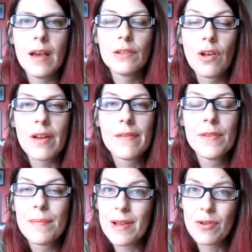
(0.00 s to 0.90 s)
A lot
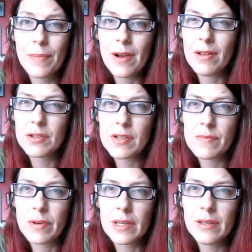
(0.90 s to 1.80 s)
of the
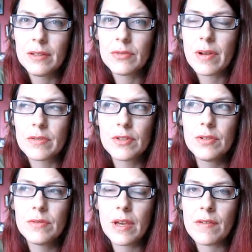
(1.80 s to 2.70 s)
microbiologists were killed around
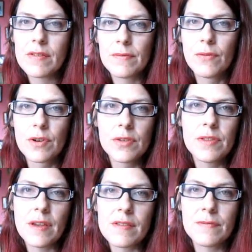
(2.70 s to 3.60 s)
2004,
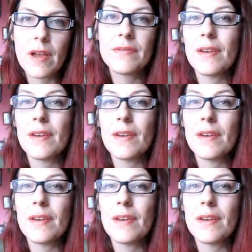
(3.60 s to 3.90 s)
2005.